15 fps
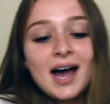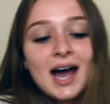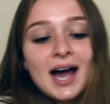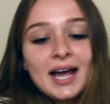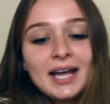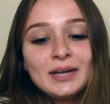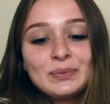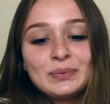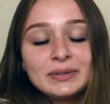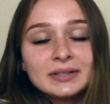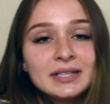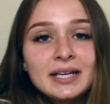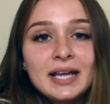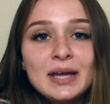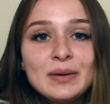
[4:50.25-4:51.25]
I
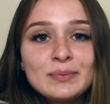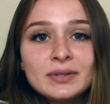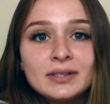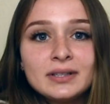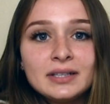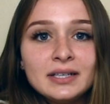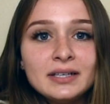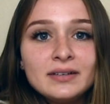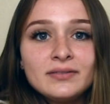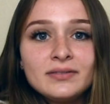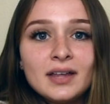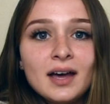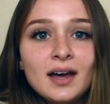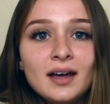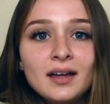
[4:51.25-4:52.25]
really can't believe
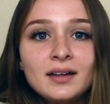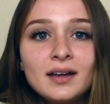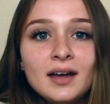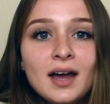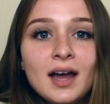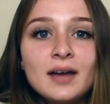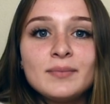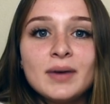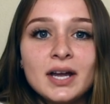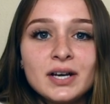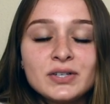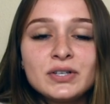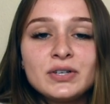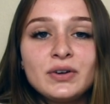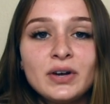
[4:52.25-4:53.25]
that I'm
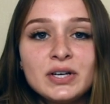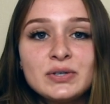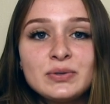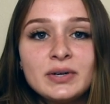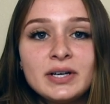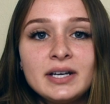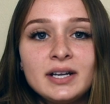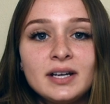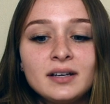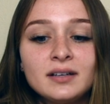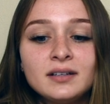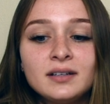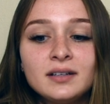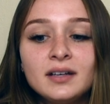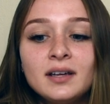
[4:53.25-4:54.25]
actually
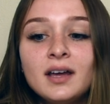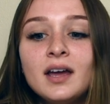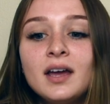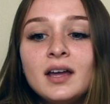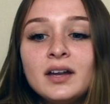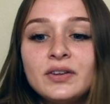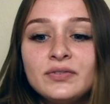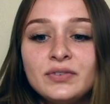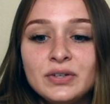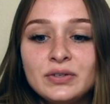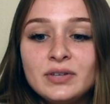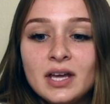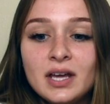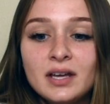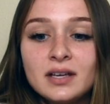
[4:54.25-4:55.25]
graduating in a few
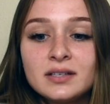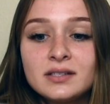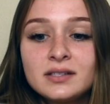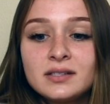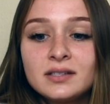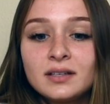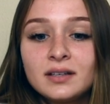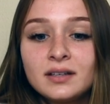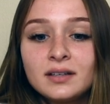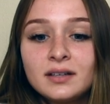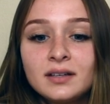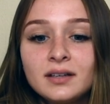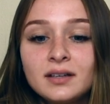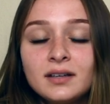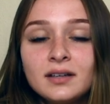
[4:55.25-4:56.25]
days.
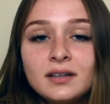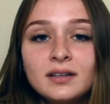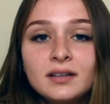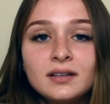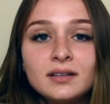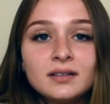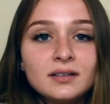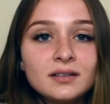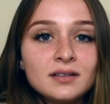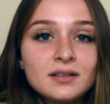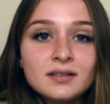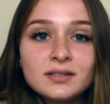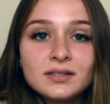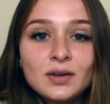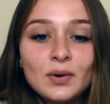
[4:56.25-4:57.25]

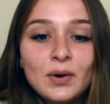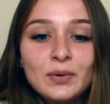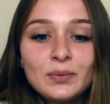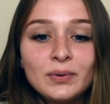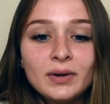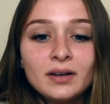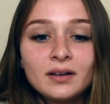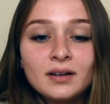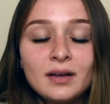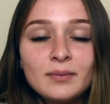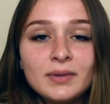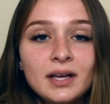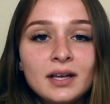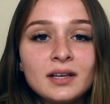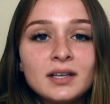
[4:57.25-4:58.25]
So unreal.
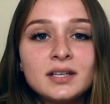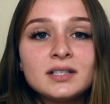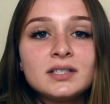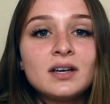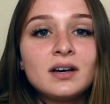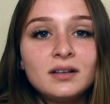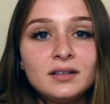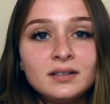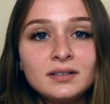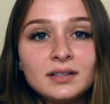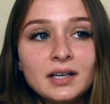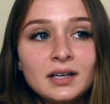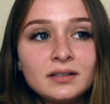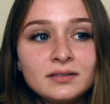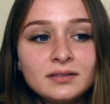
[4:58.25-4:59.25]
I'm like an adult
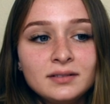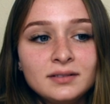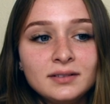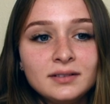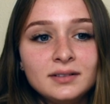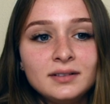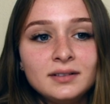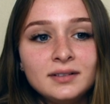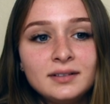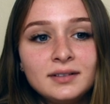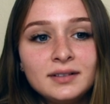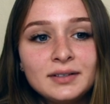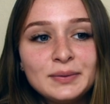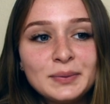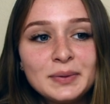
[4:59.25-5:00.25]
now.
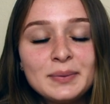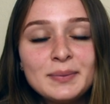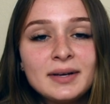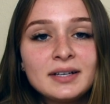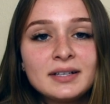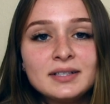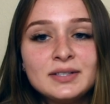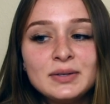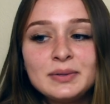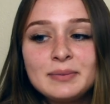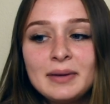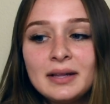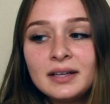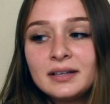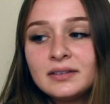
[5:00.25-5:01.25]
What am I gonna do with
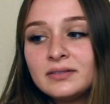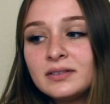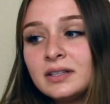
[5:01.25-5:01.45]
my life?